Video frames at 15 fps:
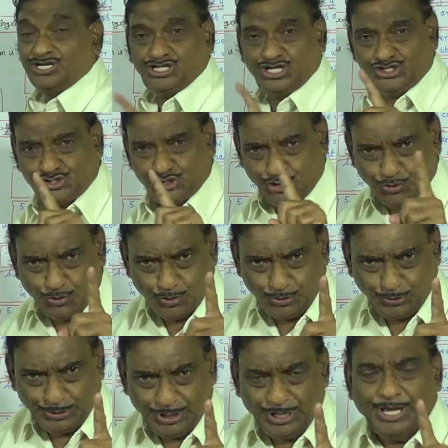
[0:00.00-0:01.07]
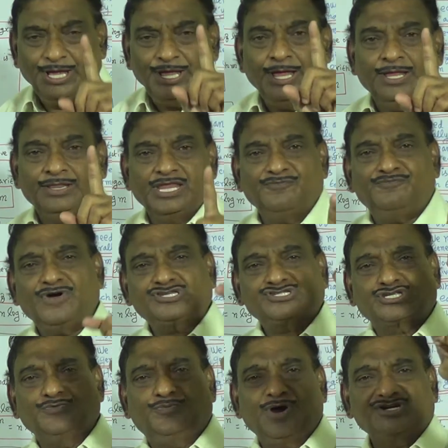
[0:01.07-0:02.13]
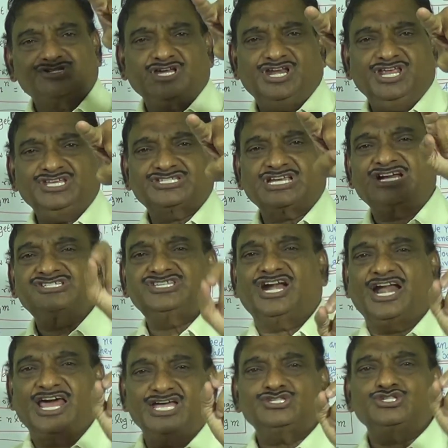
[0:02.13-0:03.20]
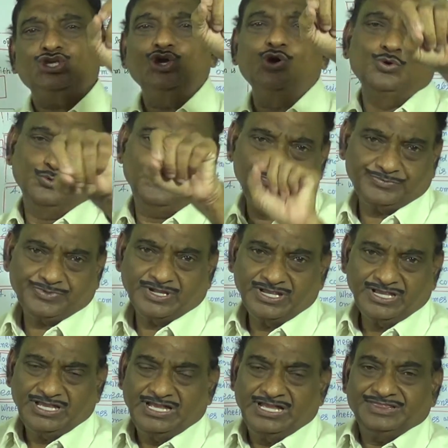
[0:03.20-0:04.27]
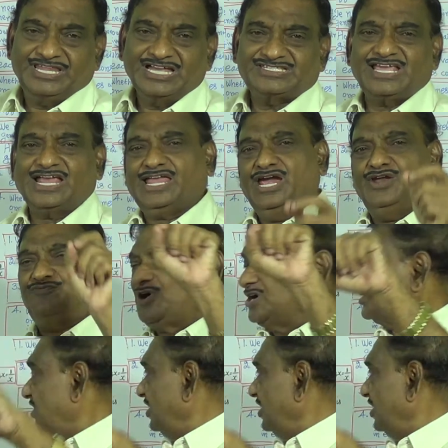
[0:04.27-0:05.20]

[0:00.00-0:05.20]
is u? The first function is considered as u. The second function